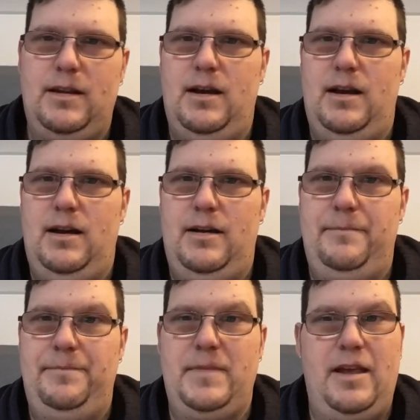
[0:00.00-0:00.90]

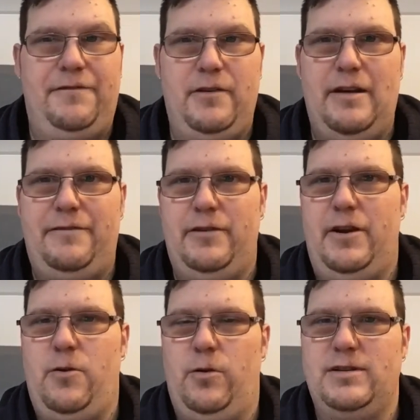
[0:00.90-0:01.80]
um, if you have
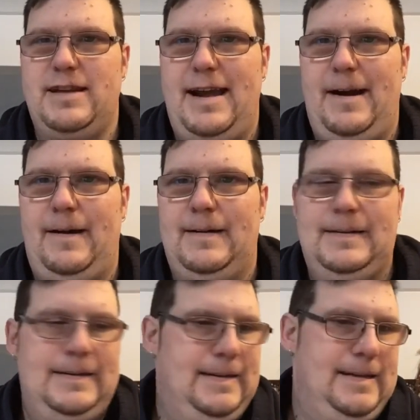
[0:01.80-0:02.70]
very coarse hair
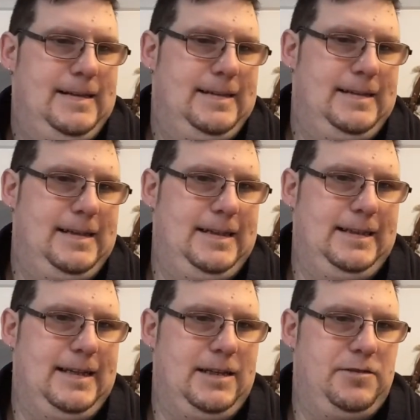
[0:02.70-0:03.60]

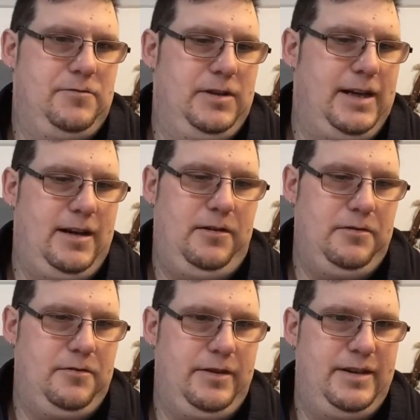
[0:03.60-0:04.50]
and that's really
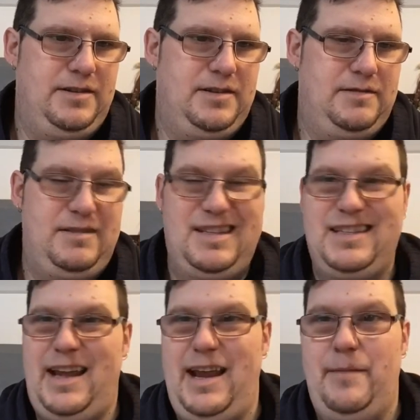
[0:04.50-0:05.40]
all there is to
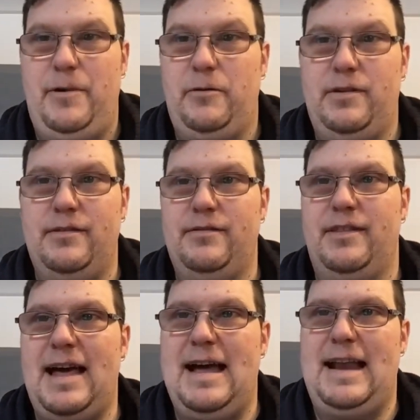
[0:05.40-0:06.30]
say about
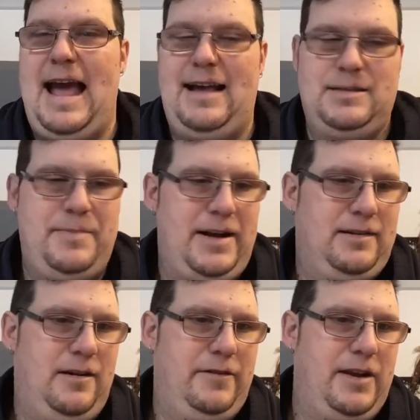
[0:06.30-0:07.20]
that
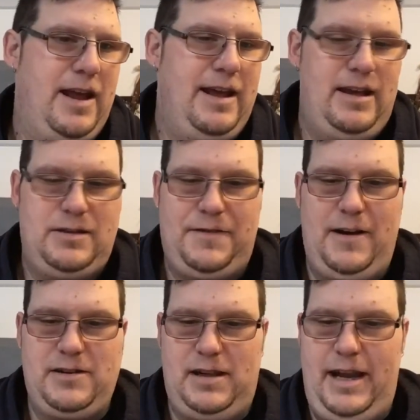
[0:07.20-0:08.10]
aspect of it. As
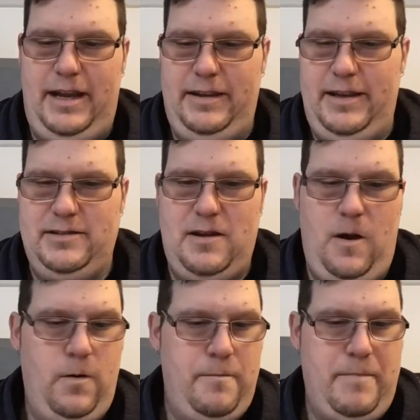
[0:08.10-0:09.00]
far as cleaning these
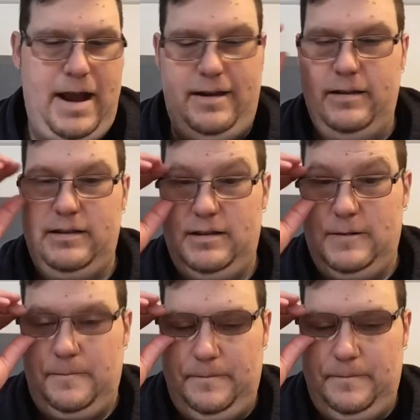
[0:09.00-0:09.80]
go and maintenance,